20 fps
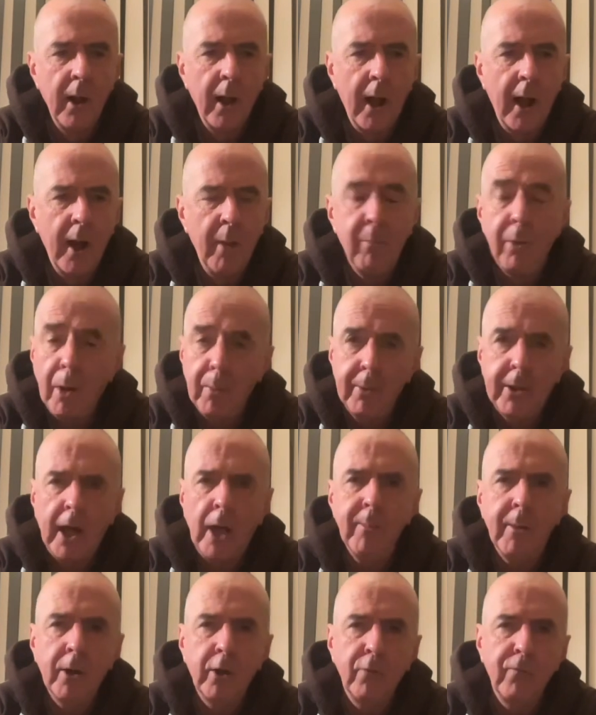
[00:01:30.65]
But I
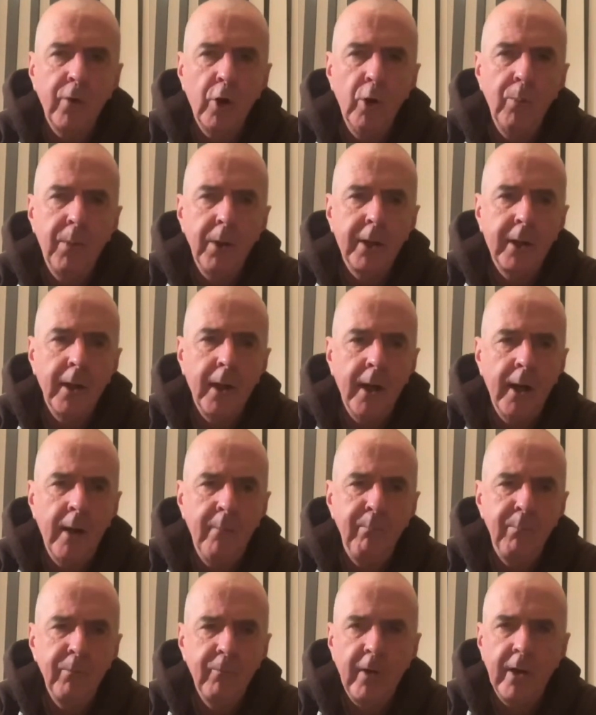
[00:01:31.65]
became agoraphobic.
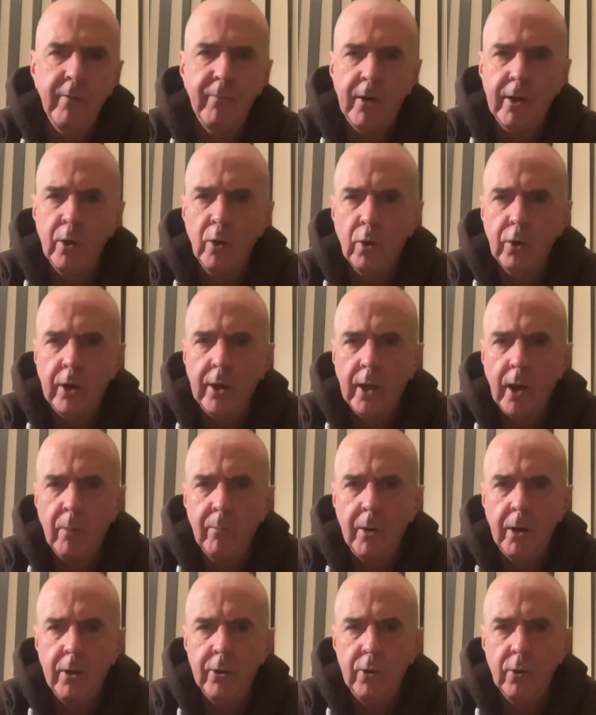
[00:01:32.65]
Very, very lucky that I
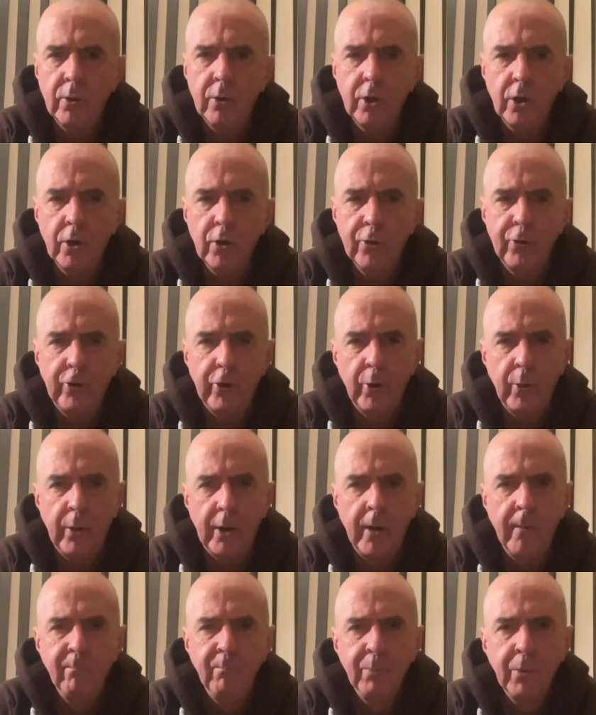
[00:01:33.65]
met a young girl,
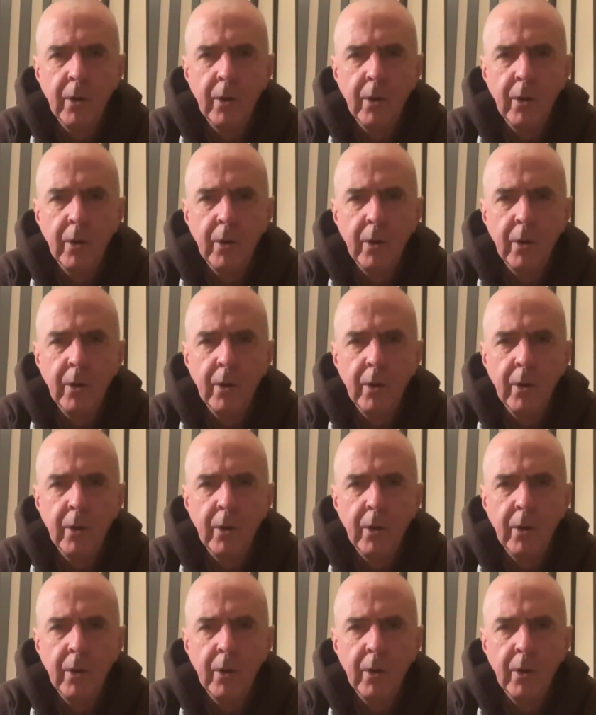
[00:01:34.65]
Julie.